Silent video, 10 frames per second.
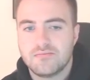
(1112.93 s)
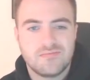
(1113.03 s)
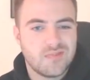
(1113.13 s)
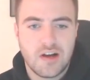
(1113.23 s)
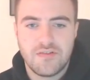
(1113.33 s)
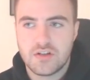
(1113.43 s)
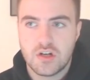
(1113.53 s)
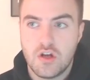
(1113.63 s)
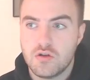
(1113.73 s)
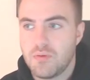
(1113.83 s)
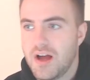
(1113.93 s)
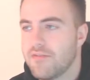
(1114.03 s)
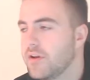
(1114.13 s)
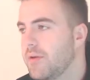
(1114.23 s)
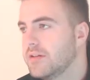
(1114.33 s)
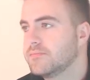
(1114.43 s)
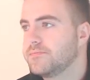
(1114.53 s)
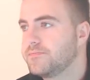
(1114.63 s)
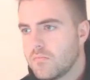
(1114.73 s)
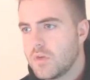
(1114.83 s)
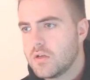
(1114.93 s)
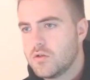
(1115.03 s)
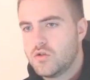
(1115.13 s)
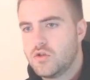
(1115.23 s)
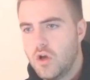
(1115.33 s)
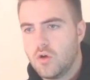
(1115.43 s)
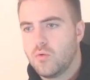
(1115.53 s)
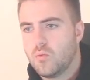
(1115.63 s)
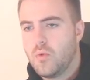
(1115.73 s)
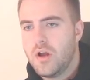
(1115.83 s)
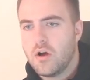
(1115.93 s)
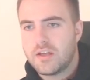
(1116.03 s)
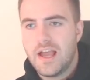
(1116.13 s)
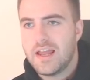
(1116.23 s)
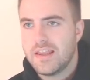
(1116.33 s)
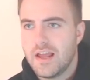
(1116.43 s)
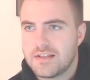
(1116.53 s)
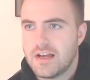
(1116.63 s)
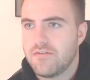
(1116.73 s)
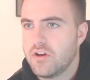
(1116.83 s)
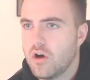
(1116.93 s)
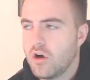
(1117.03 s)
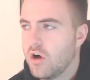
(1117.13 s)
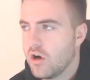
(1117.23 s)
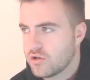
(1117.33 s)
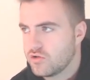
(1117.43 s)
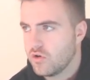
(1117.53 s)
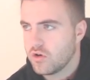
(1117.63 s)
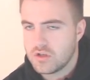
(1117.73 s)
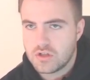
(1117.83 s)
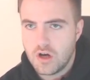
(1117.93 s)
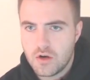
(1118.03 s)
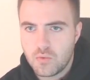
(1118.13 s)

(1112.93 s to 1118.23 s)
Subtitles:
nothing to lose by having him in. So, we are getting there to having our strongest side.